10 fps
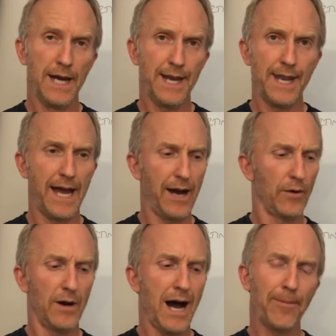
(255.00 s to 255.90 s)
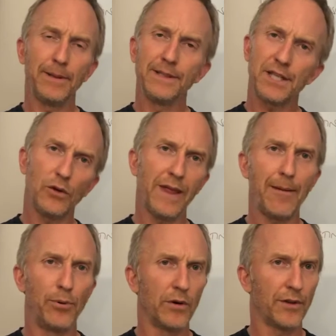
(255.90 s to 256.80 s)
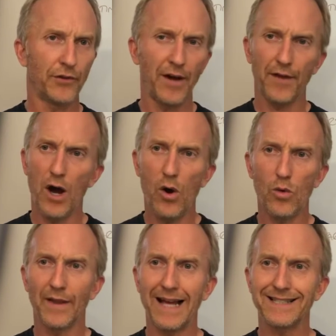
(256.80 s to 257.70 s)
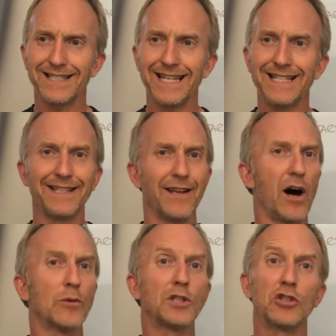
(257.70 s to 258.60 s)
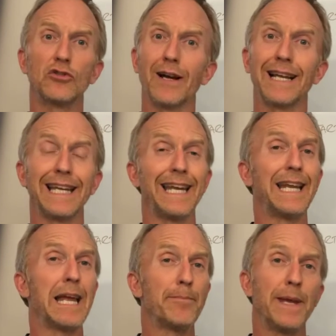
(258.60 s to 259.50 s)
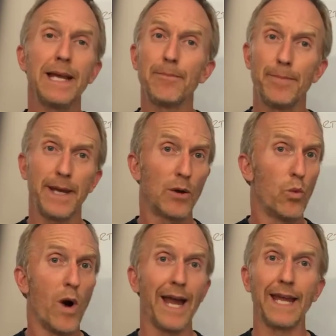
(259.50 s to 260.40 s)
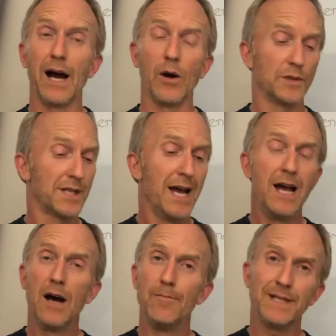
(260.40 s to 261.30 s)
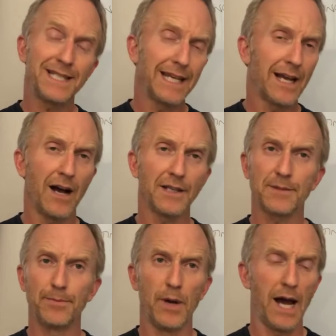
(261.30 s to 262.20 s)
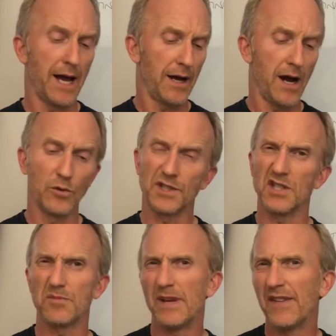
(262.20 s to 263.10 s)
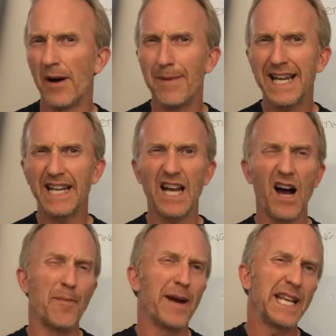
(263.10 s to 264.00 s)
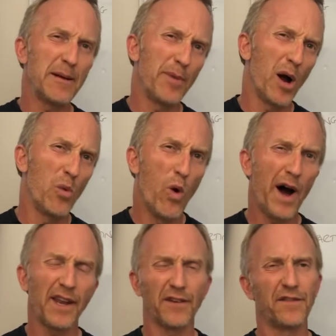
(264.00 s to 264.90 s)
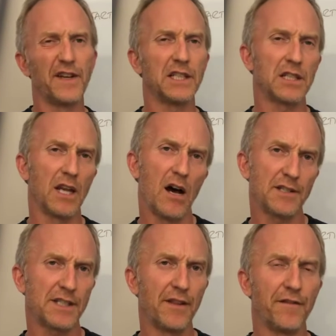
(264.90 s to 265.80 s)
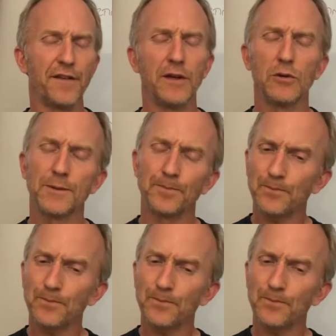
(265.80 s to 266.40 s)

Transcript: Now, up until that point, throughout the whole of that season, I was struggling in a big way. I was missing cuts. If I made a cut, I made it by 1. I'd finish last in the field.